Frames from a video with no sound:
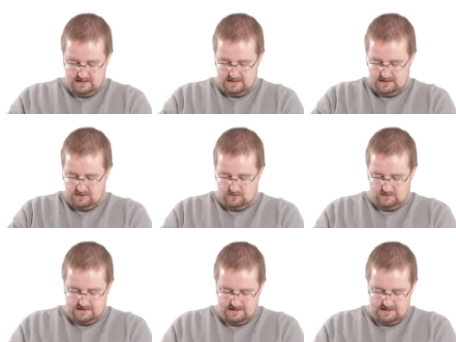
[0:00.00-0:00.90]
You can hold
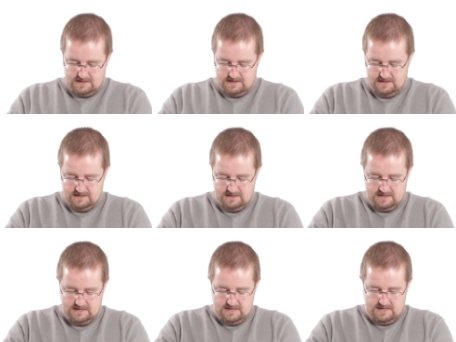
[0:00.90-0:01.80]
it here,
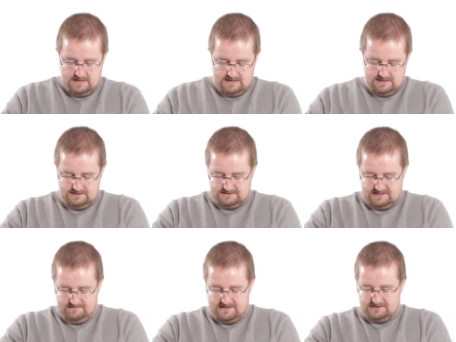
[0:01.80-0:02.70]
and you just
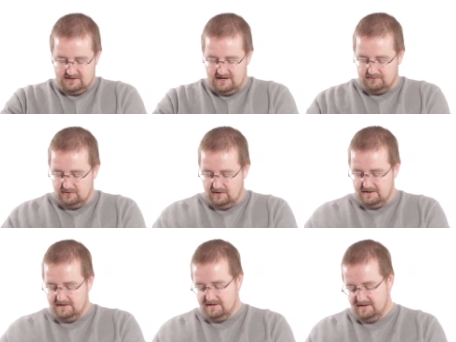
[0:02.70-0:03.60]
keep that top rolling.